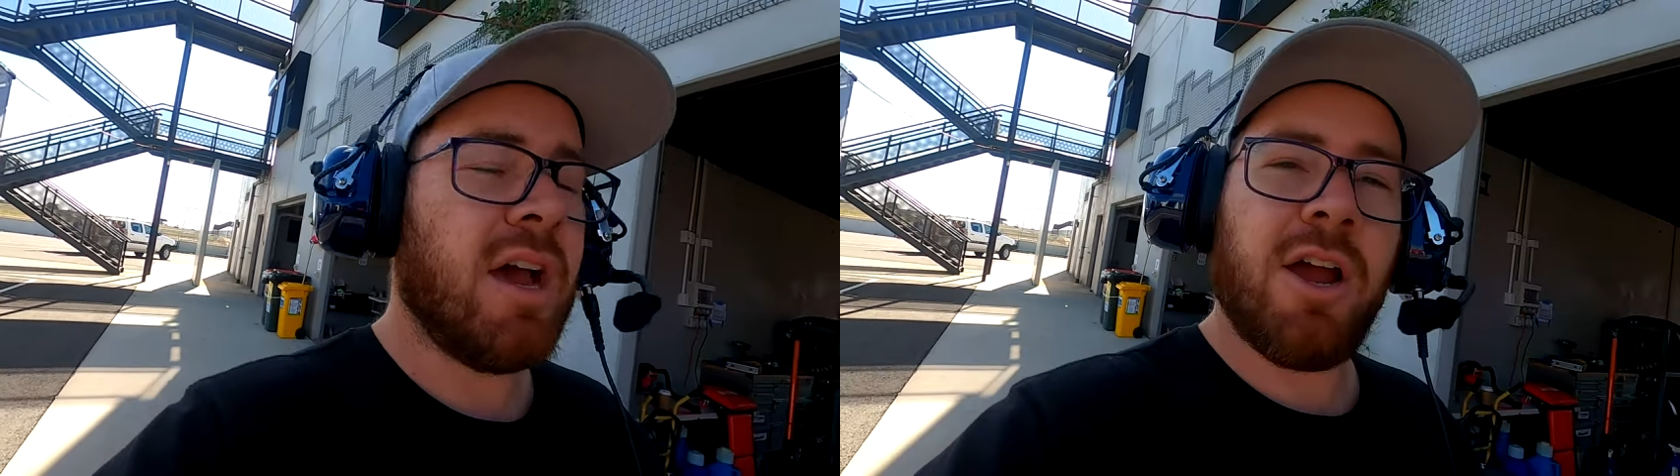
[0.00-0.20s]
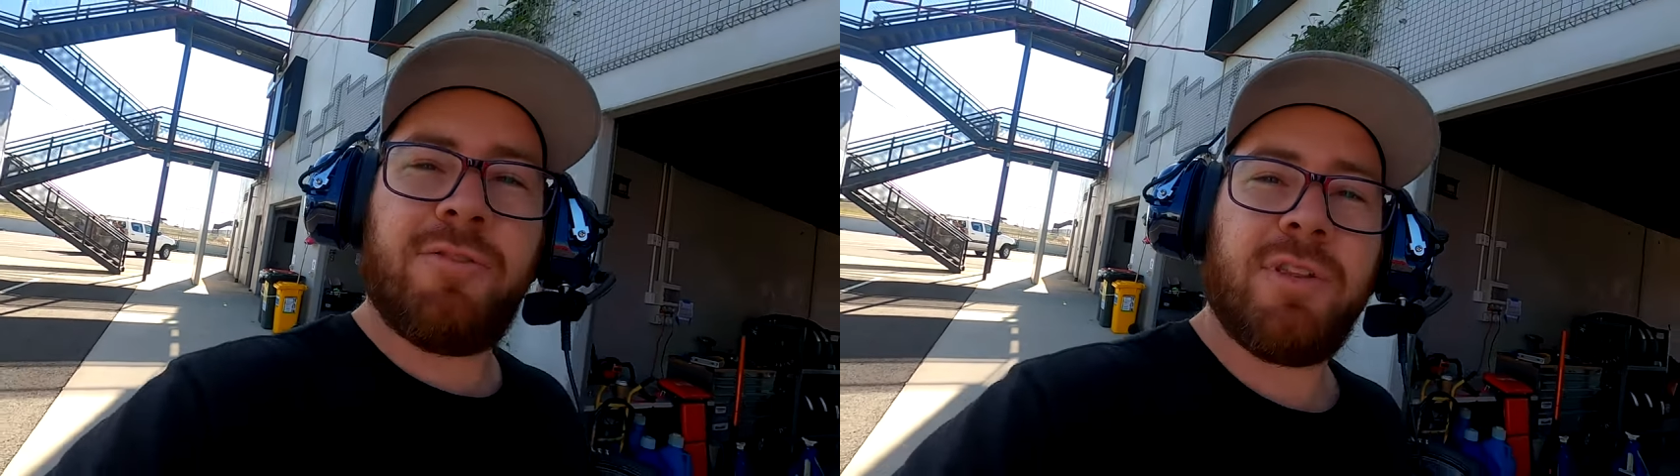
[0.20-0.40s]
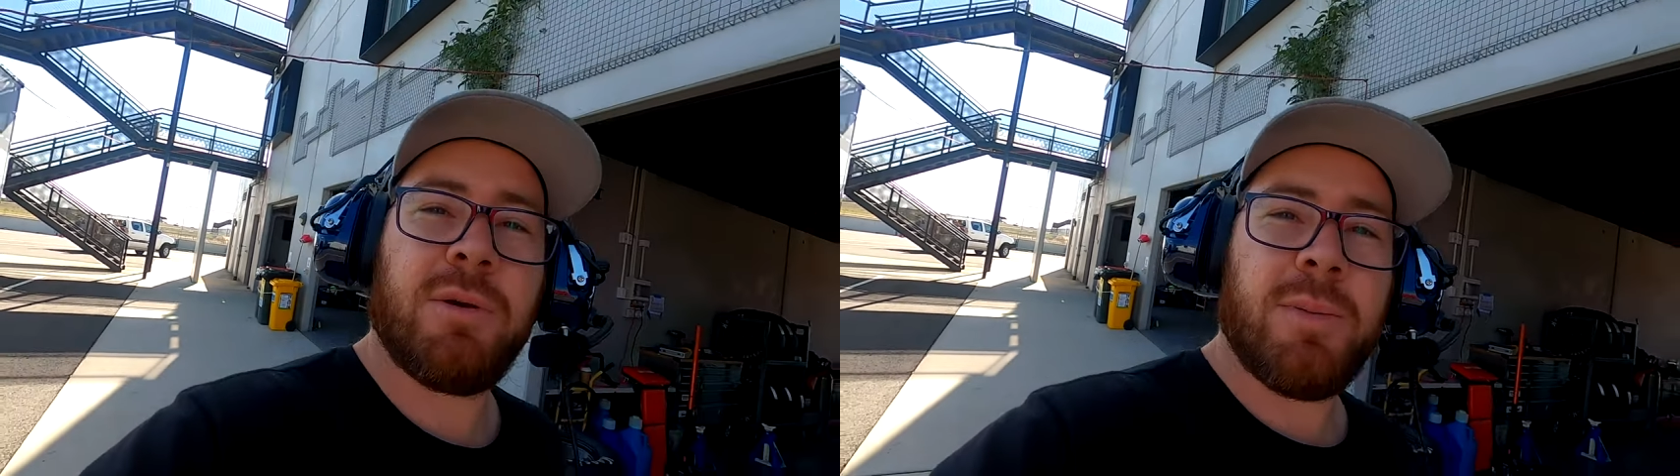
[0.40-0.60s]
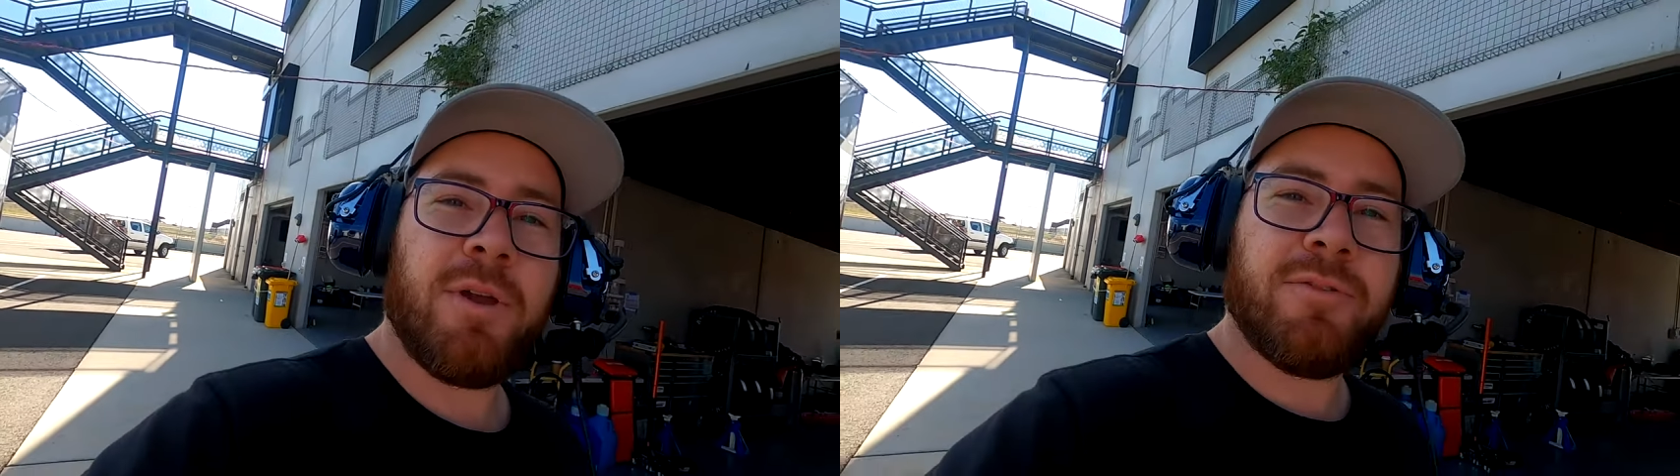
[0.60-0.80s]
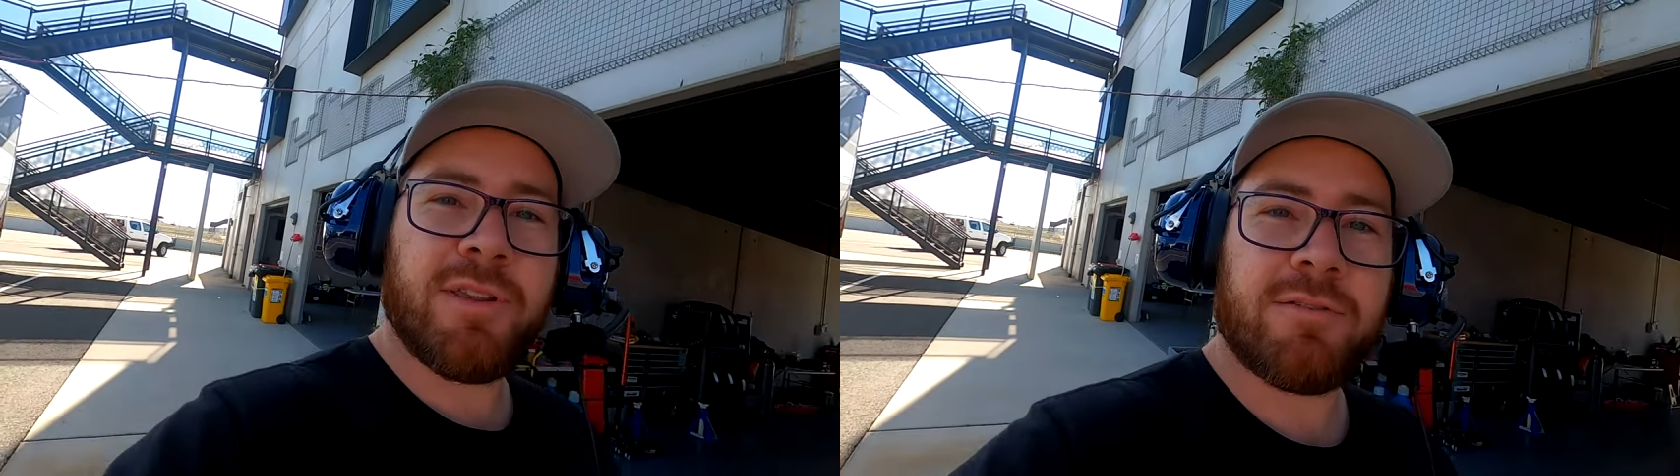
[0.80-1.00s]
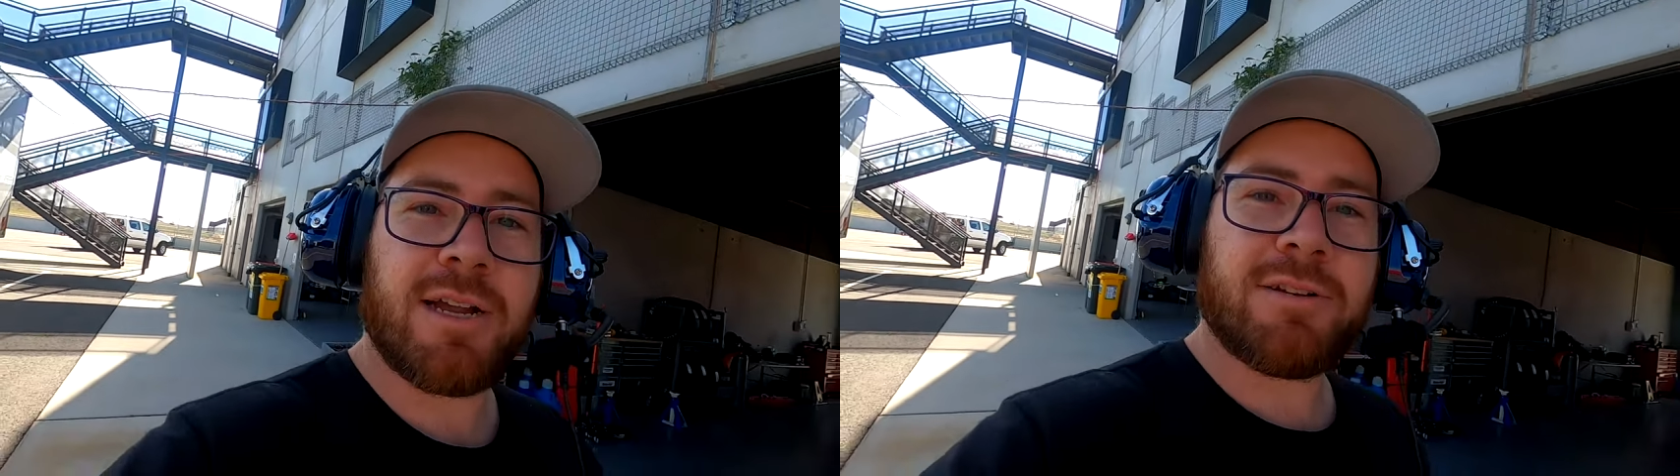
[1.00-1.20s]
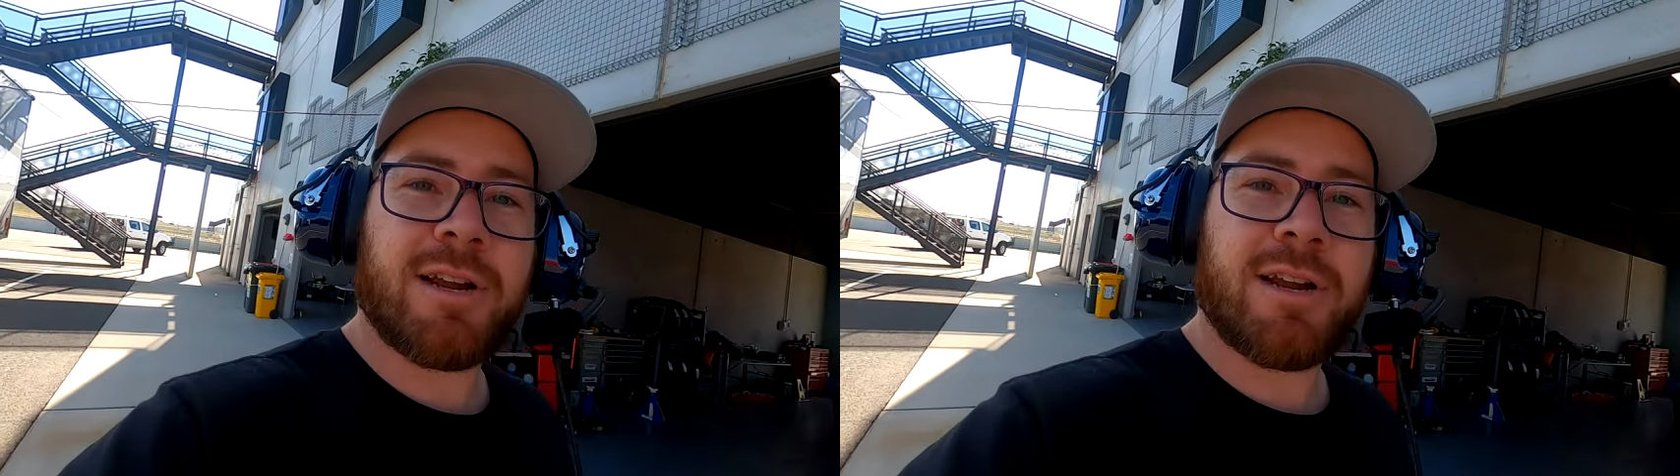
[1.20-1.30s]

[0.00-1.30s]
hopefully we're moving in the right